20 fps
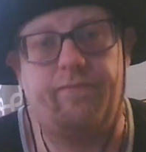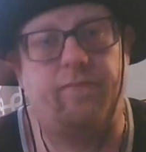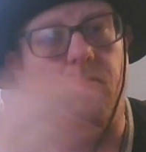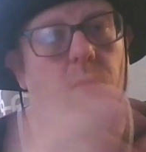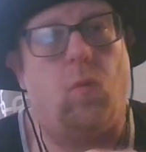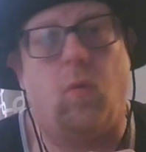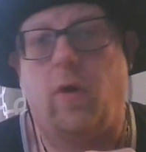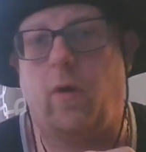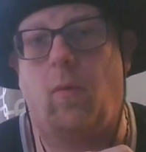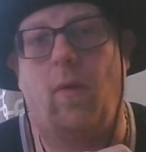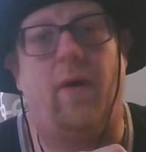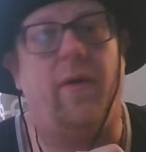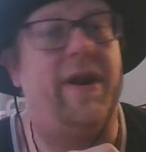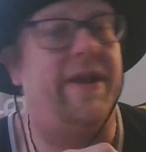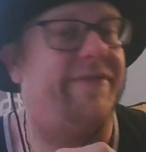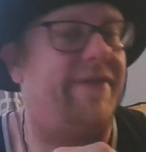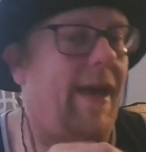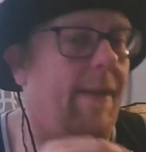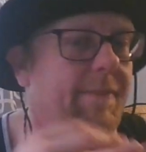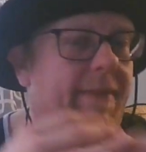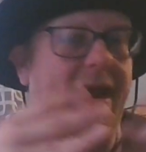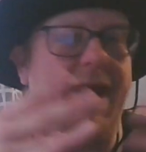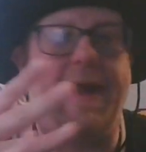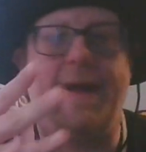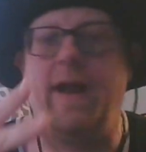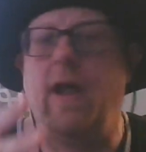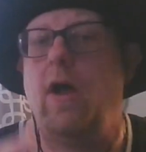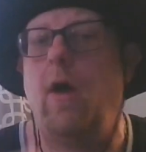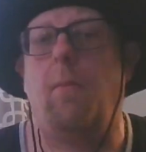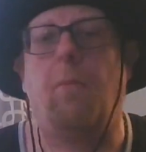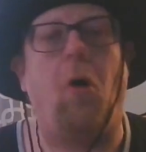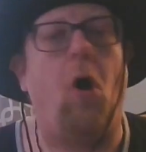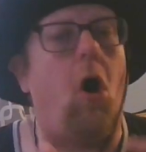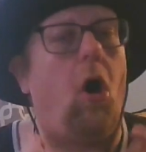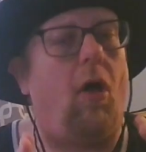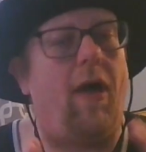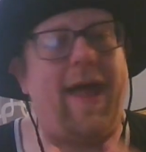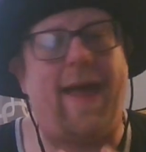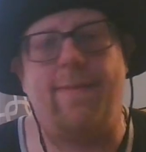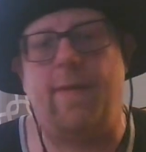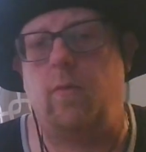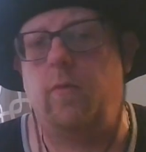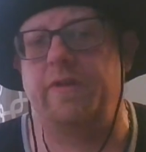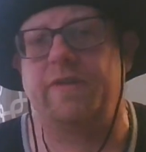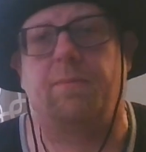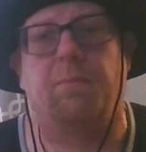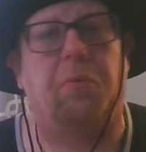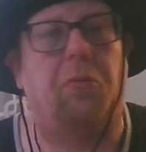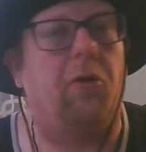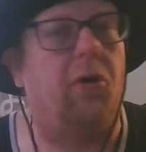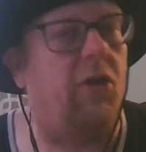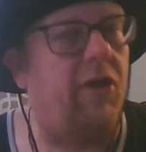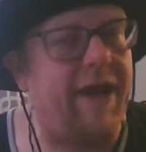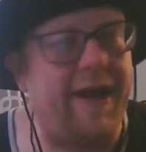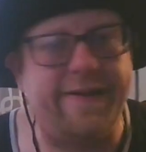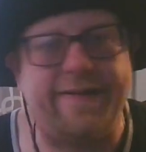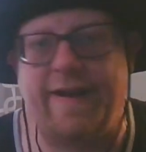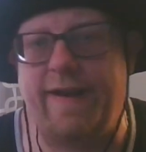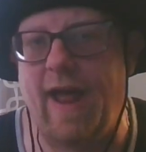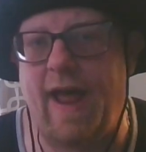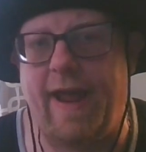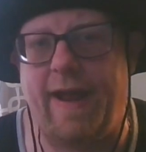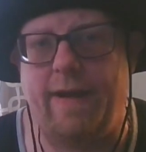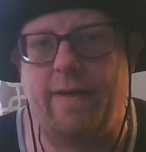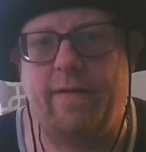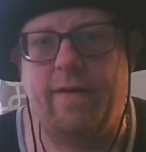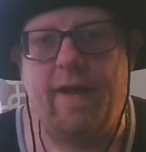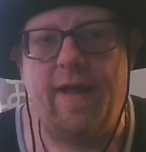what does that mean? Paul Heyman was brilliant tonight.